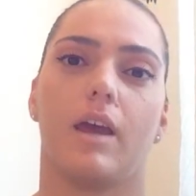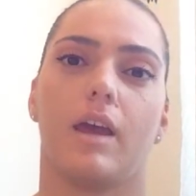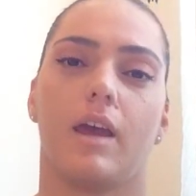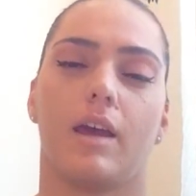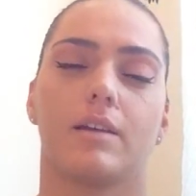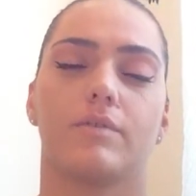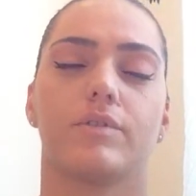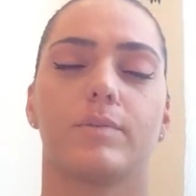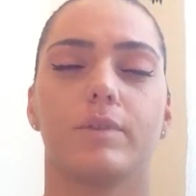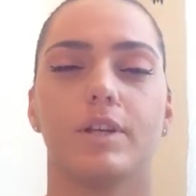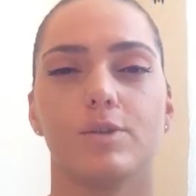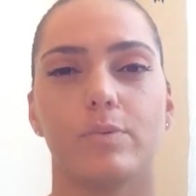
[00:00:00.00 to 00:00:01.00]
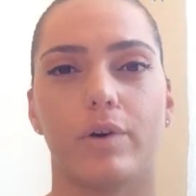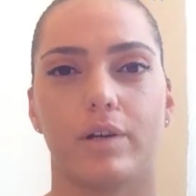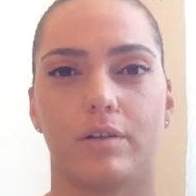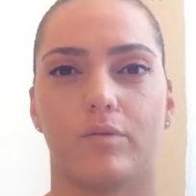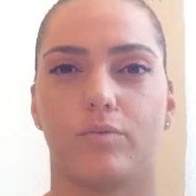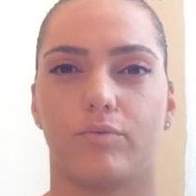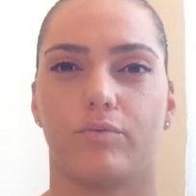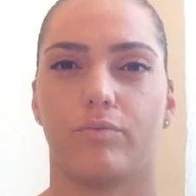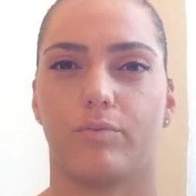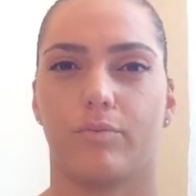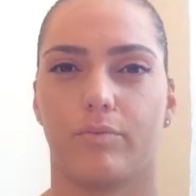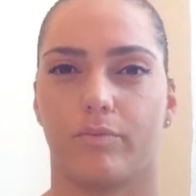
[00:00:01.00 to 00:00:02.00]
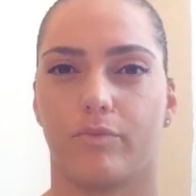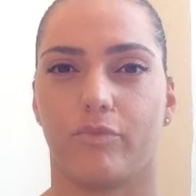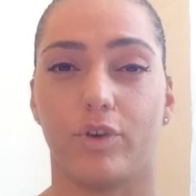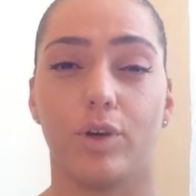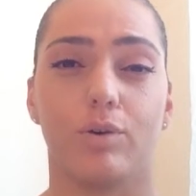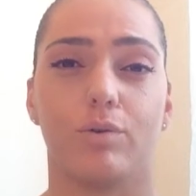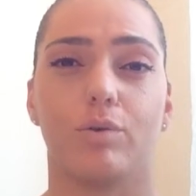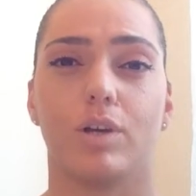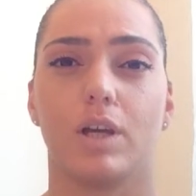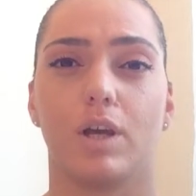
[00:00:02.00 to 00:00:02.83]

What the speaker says: And from this point of view,